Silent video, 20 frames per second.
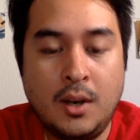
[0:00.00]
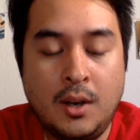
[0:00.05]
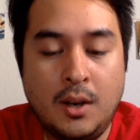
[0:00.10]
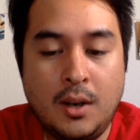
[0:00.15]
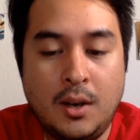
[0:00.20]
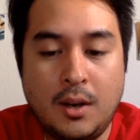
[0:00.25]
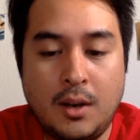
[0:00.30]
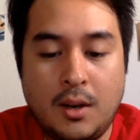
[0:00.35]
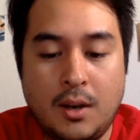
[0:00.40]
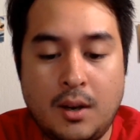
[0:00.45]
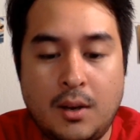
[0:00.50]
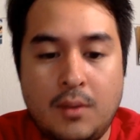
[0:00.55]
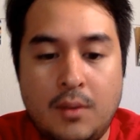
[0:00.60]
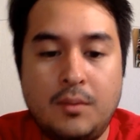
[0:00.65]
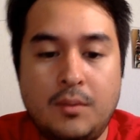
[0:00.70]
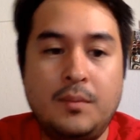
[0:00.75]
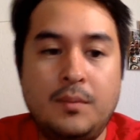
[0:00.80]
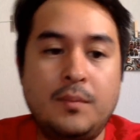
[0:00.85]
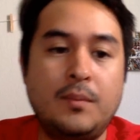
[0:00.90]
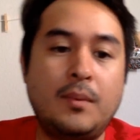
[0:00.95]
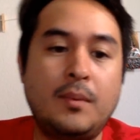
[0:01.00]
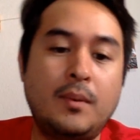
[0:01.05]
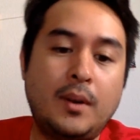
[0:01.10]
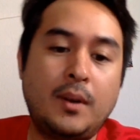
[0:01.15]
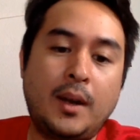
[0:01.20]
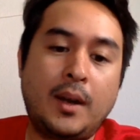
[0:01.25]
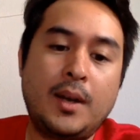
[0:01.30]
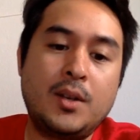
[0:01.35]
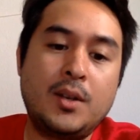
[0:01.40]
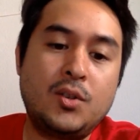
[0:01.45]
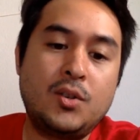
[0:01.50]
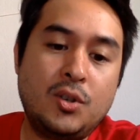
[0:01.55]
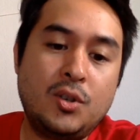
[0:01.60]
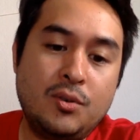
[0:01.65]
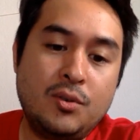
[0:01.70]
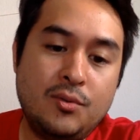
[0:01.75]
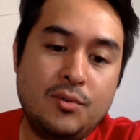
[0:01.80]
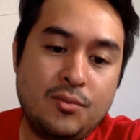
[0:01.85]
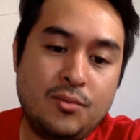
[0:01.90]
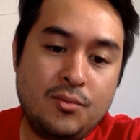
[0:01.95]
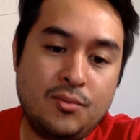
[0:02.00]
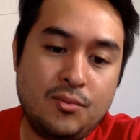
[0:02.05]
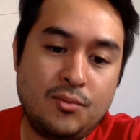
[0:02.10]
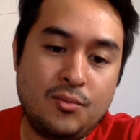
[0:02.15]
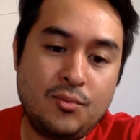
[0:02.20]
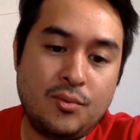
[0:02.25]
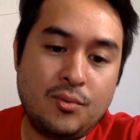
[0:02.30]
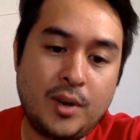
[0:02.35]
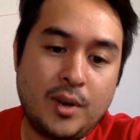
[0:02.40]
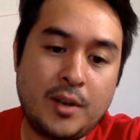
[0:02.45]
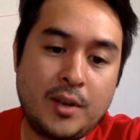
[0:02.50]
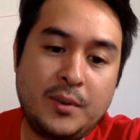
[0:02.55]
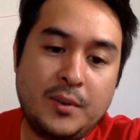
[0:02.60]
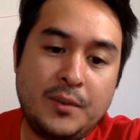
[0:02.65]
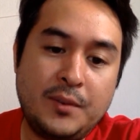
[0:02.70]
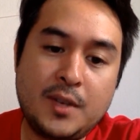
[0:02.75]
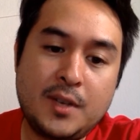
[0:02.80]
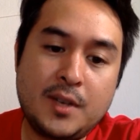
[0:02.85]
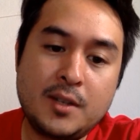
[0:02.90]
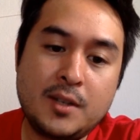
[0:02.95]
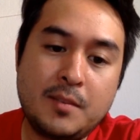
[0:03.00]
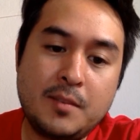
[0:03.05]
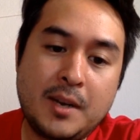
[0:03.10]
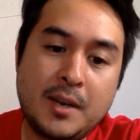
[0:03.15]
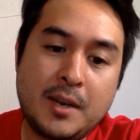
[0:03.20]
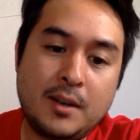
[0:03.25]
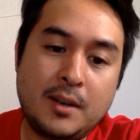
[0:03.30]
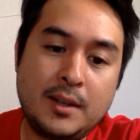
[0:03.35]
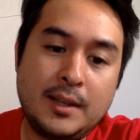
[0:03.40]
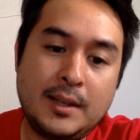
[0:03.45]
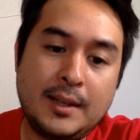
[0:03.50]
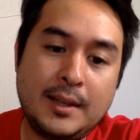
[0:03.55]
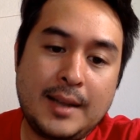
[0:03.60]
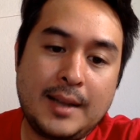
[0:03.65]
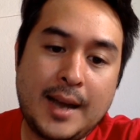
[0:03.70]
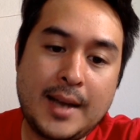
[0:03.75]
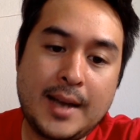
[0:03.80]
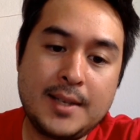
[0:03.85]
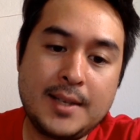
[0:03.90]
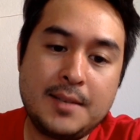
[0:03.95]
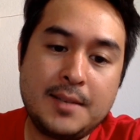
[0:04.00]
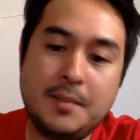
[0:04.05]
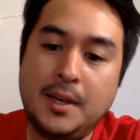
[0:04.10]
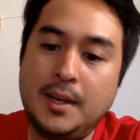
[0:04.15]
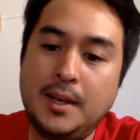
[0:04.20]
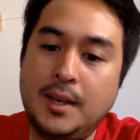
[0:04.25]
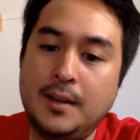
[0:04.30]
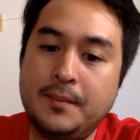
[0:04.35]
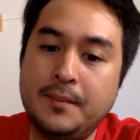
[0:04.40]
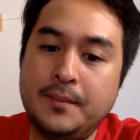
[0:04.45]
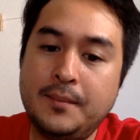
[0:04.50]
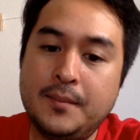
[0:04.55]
As we've talked about on the last meeting,